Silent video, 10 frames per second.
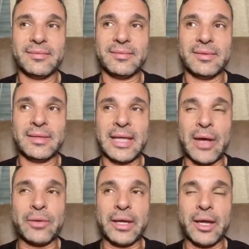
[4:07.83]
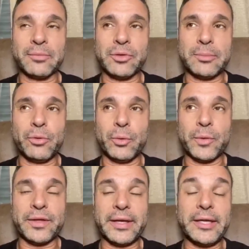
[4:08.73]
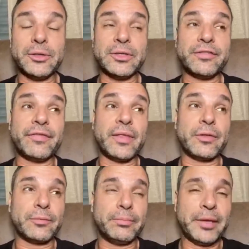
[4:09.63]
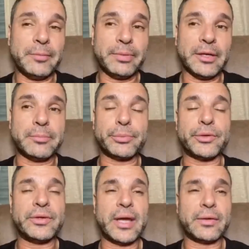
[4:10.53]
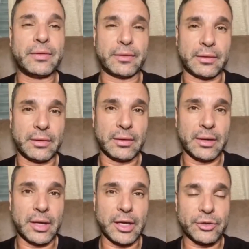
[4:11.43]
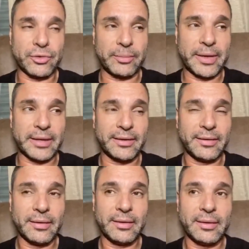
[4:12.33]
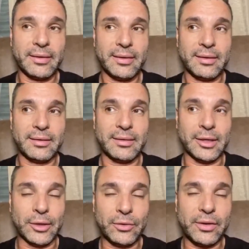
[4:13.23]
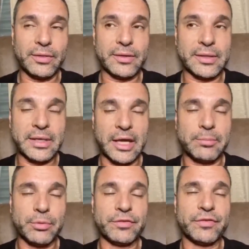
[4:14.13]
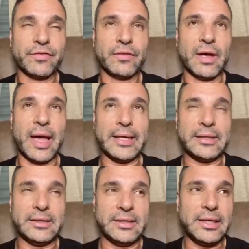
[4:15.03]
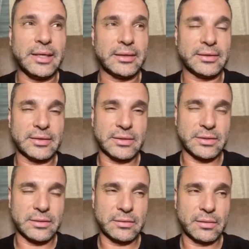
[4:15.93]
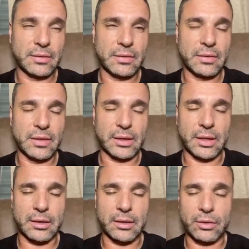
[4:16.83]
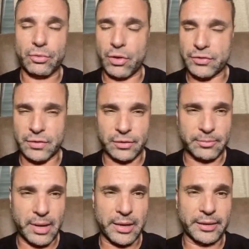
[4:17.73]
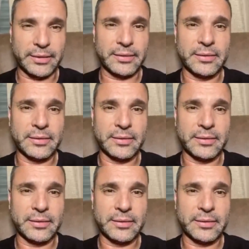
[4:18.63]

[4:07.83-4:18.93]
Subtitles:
now they come to the point where they need to defend their people and protect their countrymen. Look at the type of ideas that cross their mind